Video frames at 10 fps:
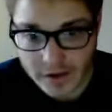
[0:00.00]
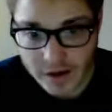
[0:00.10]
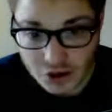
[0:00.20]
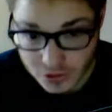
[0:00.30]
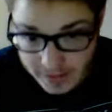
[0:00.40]

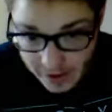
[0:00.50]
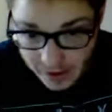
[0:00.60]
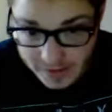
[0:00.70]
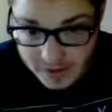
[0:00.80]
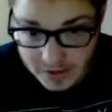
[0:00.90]
under
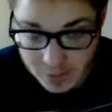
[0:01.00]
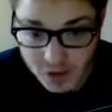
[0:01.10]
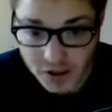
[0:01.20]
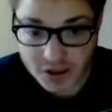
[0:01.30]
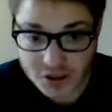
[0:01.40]
God in the
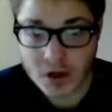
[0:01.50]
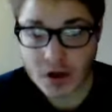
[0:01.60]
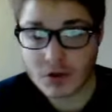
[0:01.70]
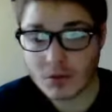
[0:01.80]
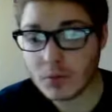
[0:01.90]
pledge.
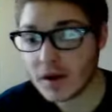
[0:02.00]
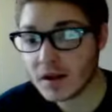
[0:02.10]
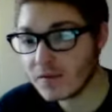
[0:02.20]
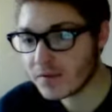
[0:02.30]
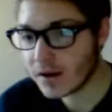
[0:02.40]
Well, what
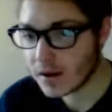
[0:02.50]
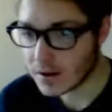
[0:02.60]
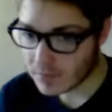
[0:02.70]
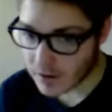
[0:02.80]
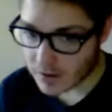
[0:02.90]
if
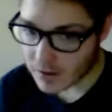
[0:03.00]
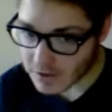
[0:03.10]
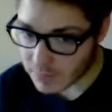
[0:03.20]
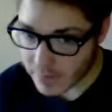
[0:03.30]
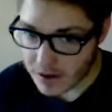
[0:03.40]

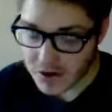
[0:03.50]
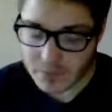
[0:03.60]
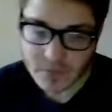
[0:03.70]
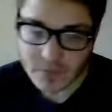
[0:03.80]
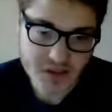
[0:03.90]
an
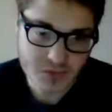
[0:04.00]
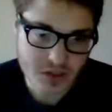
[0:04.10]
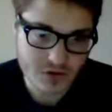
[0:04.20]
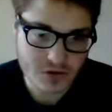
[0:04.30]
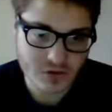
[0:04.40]
American Muslim
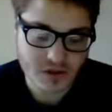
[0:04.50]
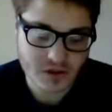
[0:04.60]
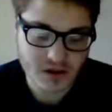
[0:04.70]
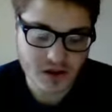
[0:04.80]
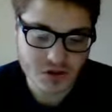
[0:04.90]
student who's
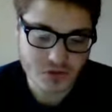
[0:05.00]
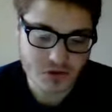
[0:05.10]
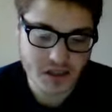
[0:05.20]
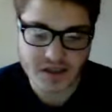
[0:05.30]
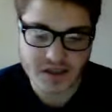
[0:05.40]
in high school says,